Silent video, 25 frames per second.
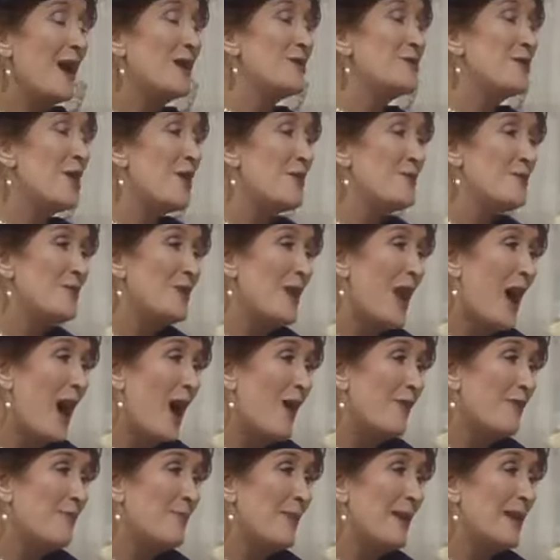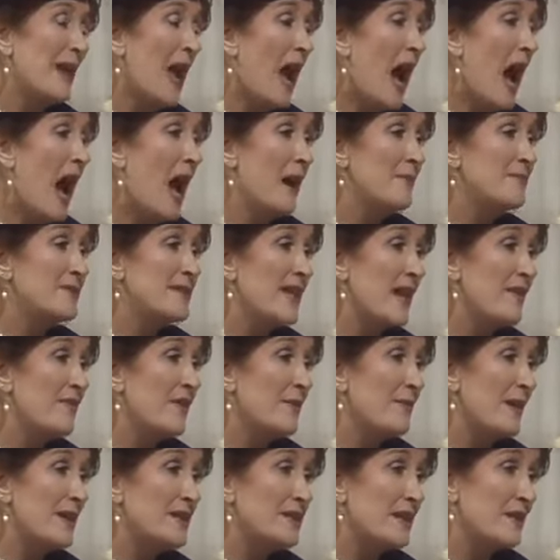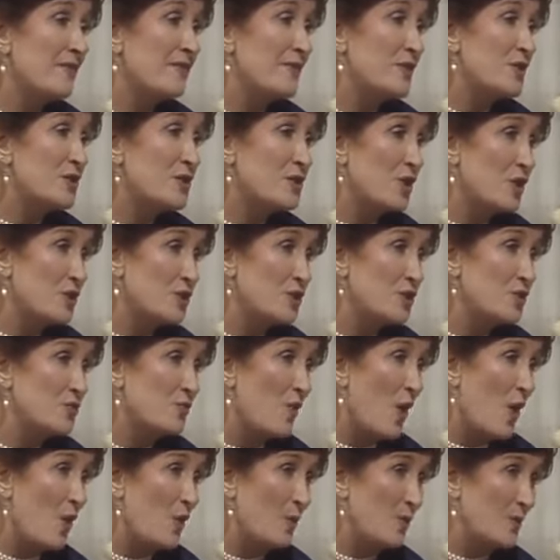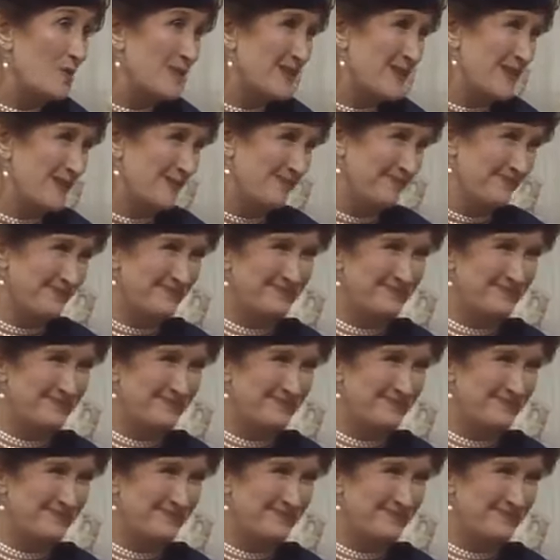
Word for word: Don't laugh, but I'm saving myself for the sausage rolls.